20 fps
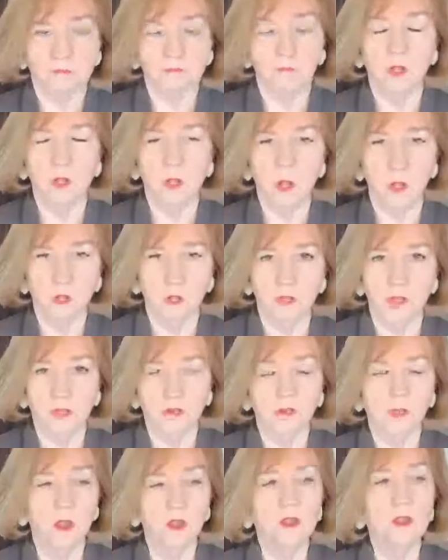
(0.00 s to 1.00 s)
along
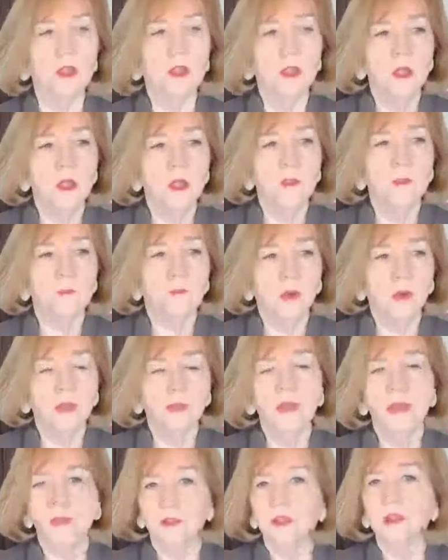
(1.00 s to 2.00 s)
that line.
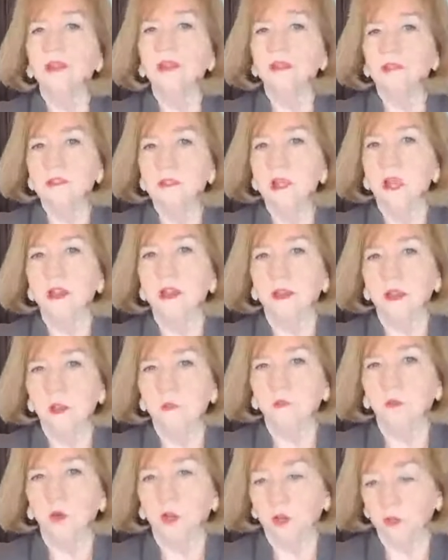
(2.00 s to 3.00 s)
But and it's not at
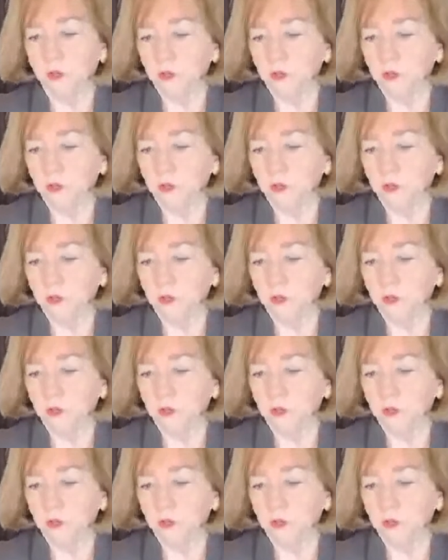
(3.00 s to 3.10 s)
every